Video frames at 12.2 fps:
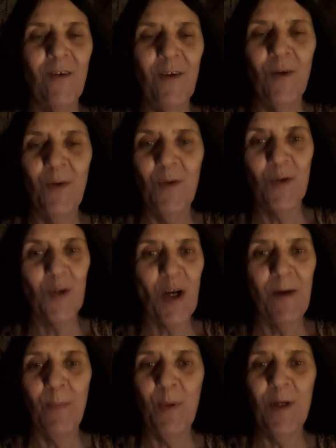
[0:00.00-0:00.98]
You know, you just
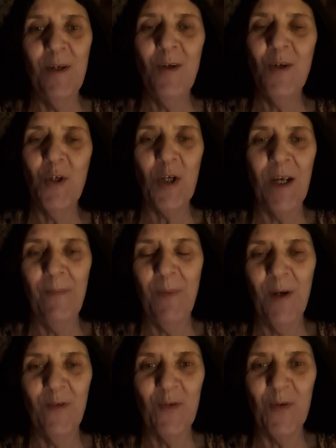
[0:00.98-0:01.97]
got put into shape
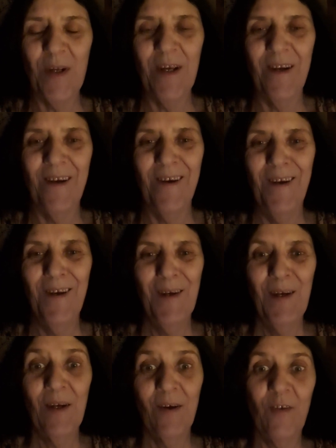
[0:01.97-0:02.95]
yesterday
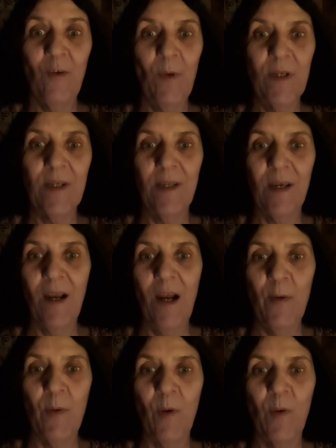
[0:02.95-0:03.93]
because I went to the
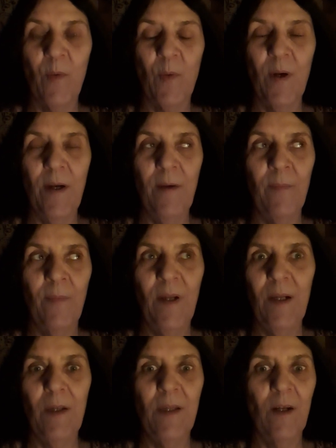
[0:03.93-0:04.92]
chiro, right?
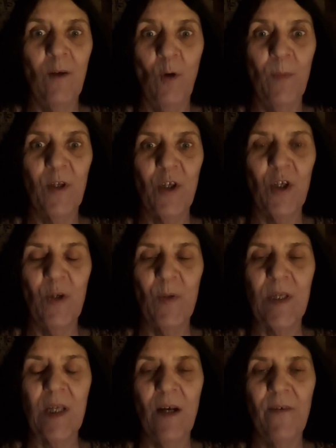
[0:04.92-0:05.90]
And he did a whole bunch of new
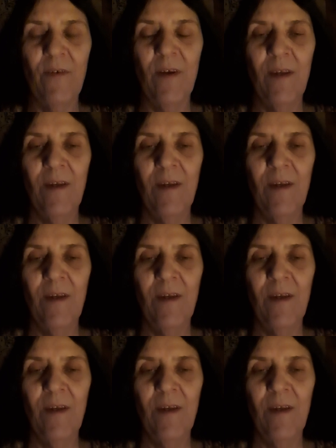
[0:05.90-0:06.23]
stuff